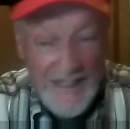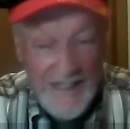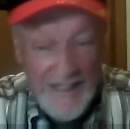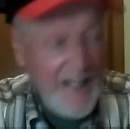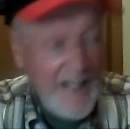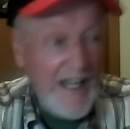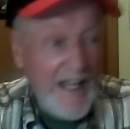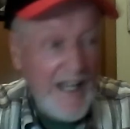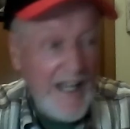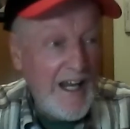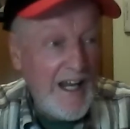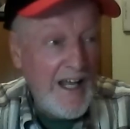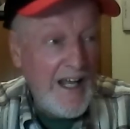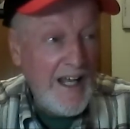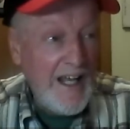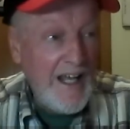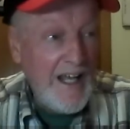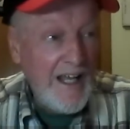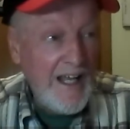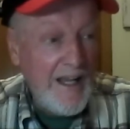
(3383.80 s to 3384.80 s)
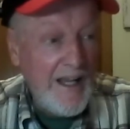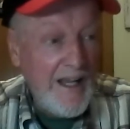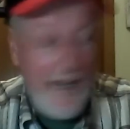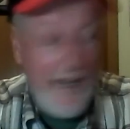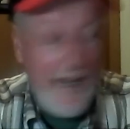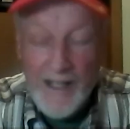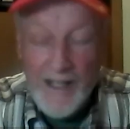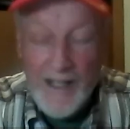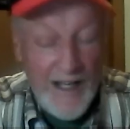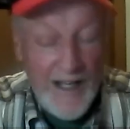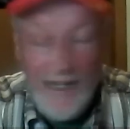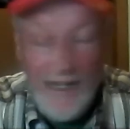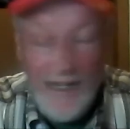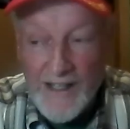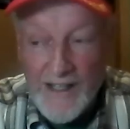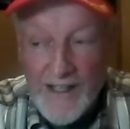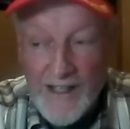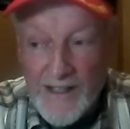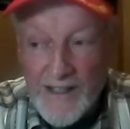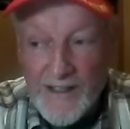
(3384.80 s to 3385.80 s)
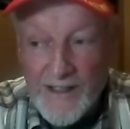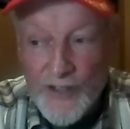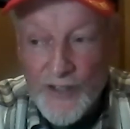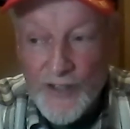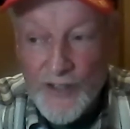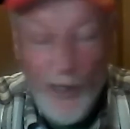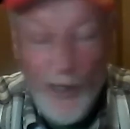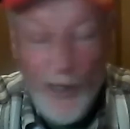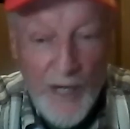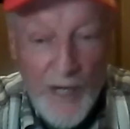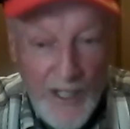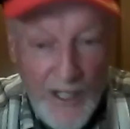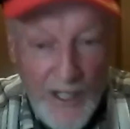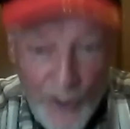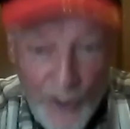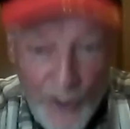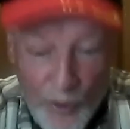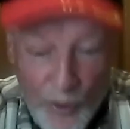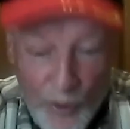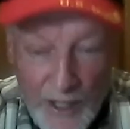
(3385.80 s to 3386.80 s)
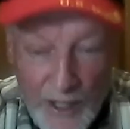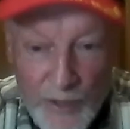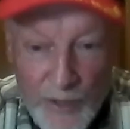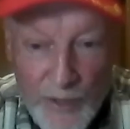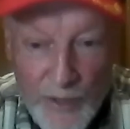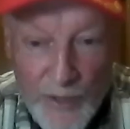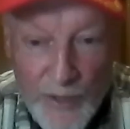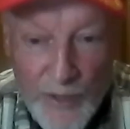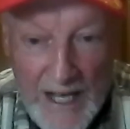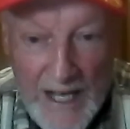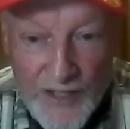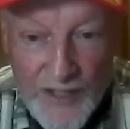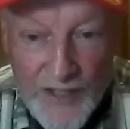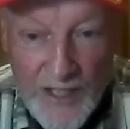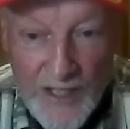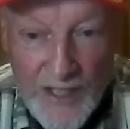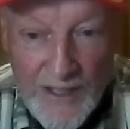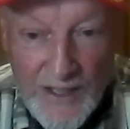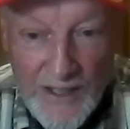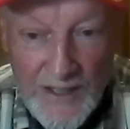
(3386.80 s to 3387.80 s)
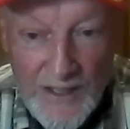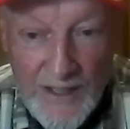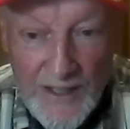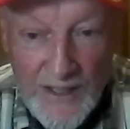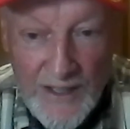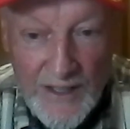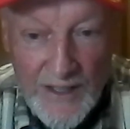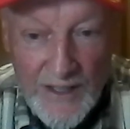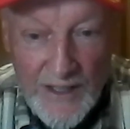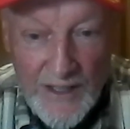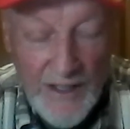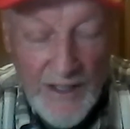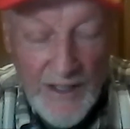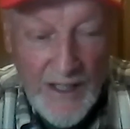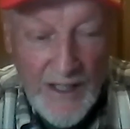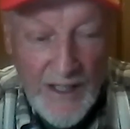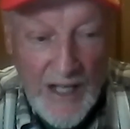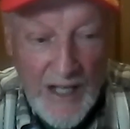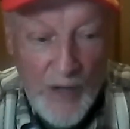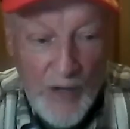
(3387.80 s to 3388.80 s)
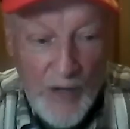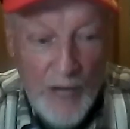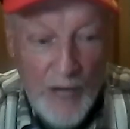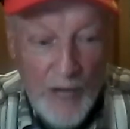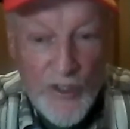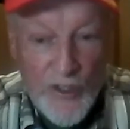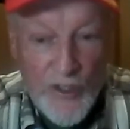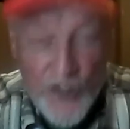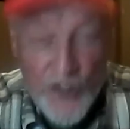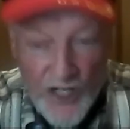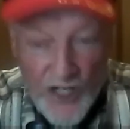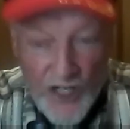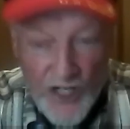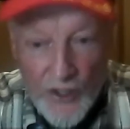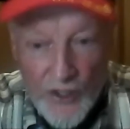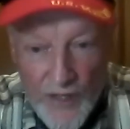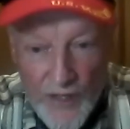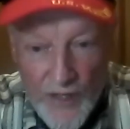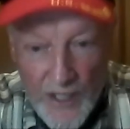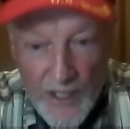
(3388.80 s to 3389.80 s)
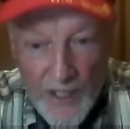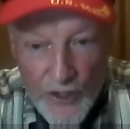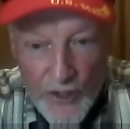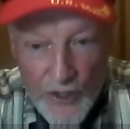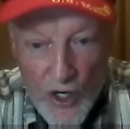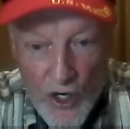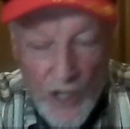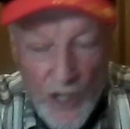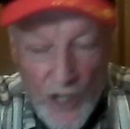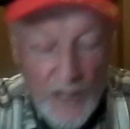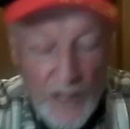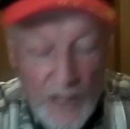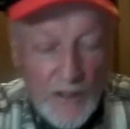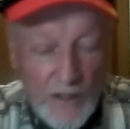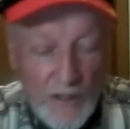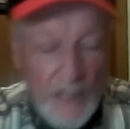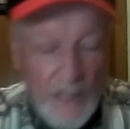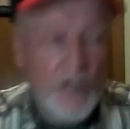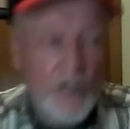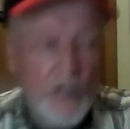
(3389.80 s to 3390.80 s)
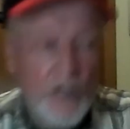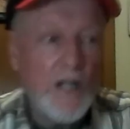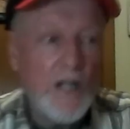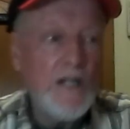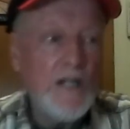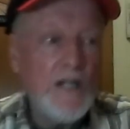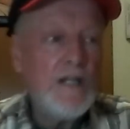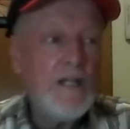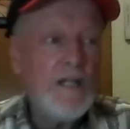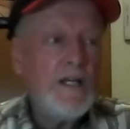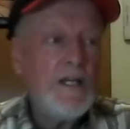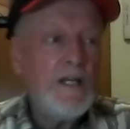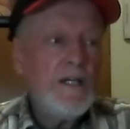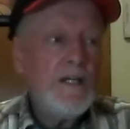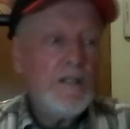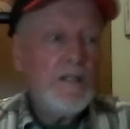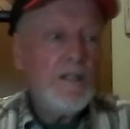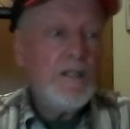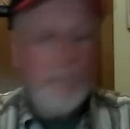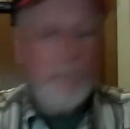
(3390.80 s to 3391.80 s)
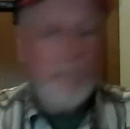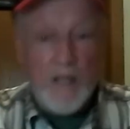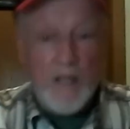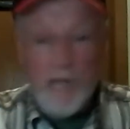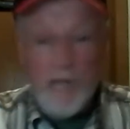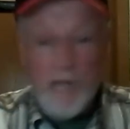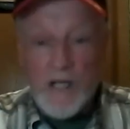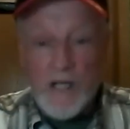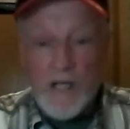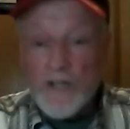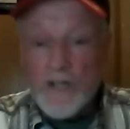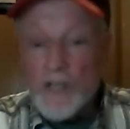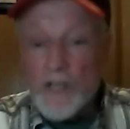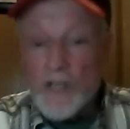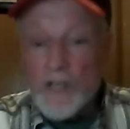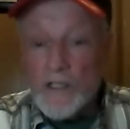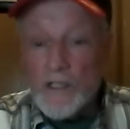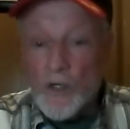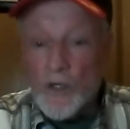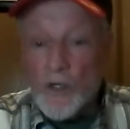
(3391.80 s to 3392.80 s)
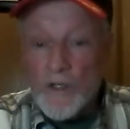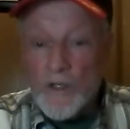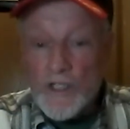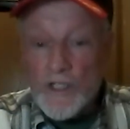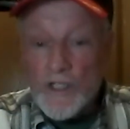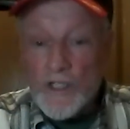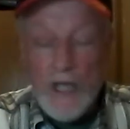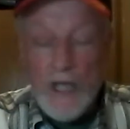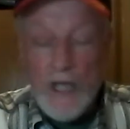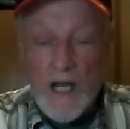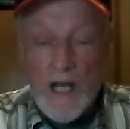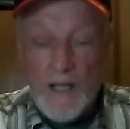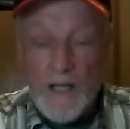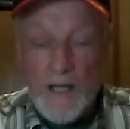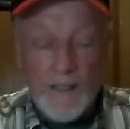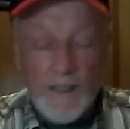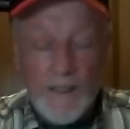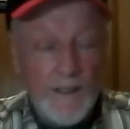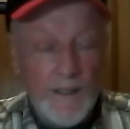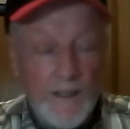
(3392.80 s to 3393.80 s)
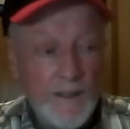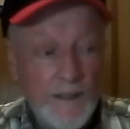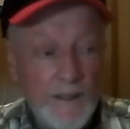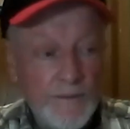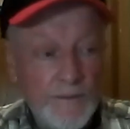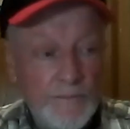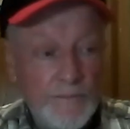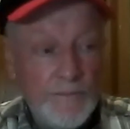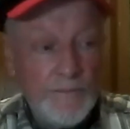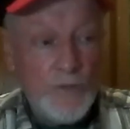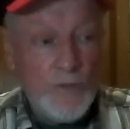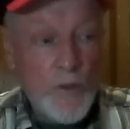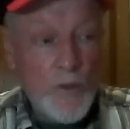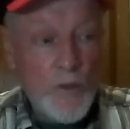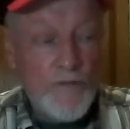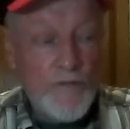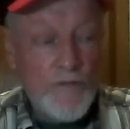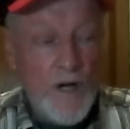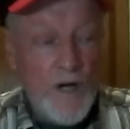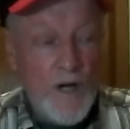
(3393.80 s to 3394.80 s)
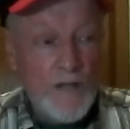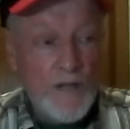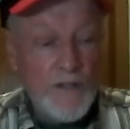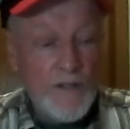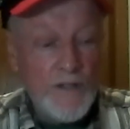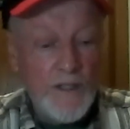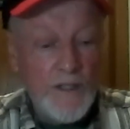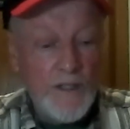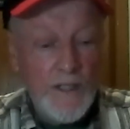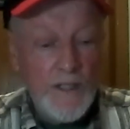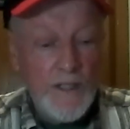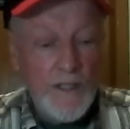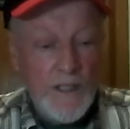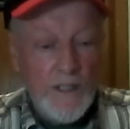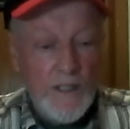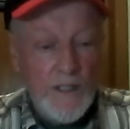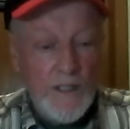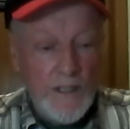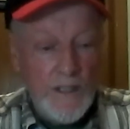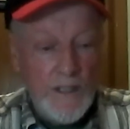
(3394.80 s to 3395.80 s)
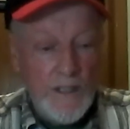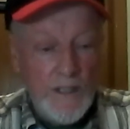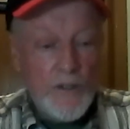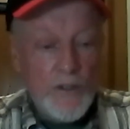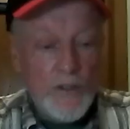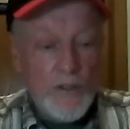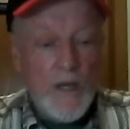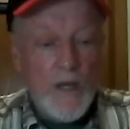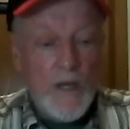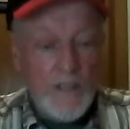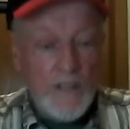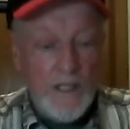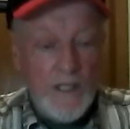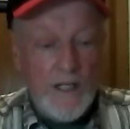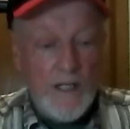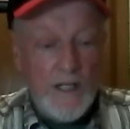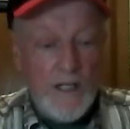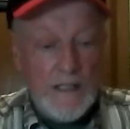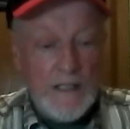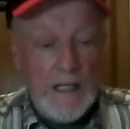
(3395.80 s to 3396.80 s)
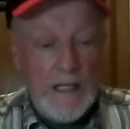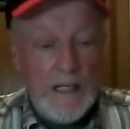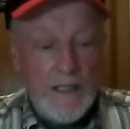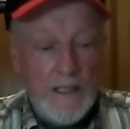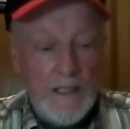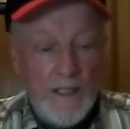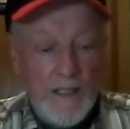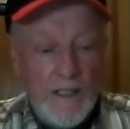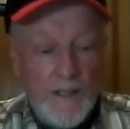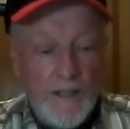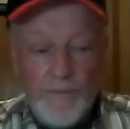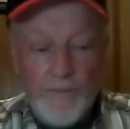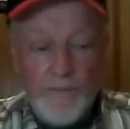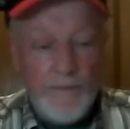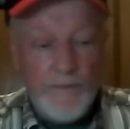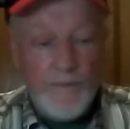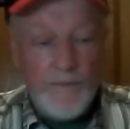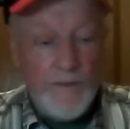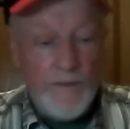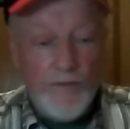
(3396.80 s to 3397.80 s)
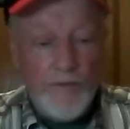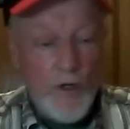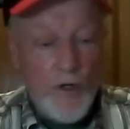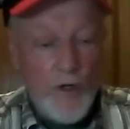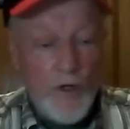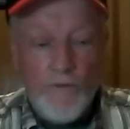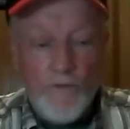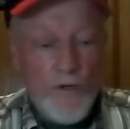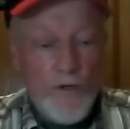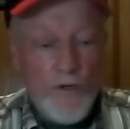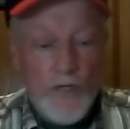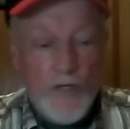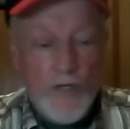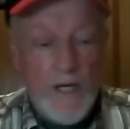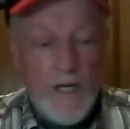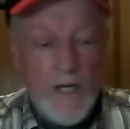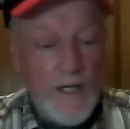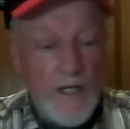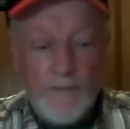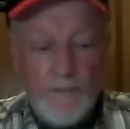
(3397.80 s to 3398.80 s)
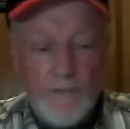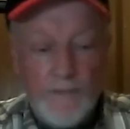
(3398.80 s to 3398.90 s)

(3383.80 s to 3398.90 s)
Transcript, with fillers: And I, I, there's no way he knew what he was asking. He, I, I, was sicker than a dog, literally, but I'm not going to say no to this guy, uh, George Fox. And so I did it. And uh, the very first night,